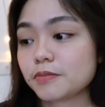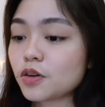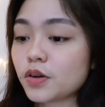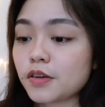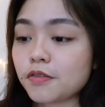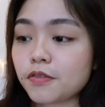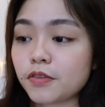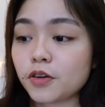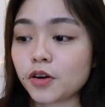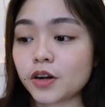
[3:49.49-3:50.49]
So if
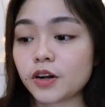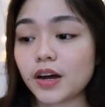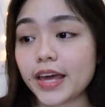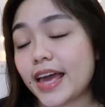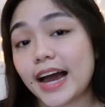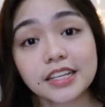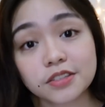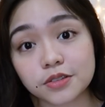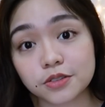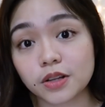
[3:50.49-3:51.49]
you're a high
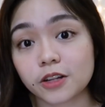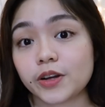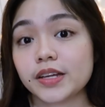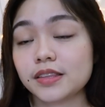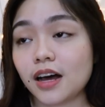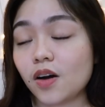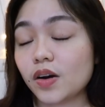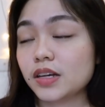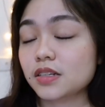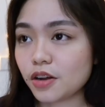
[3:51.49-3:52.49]
school student right now
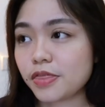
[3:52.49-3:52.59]
and you're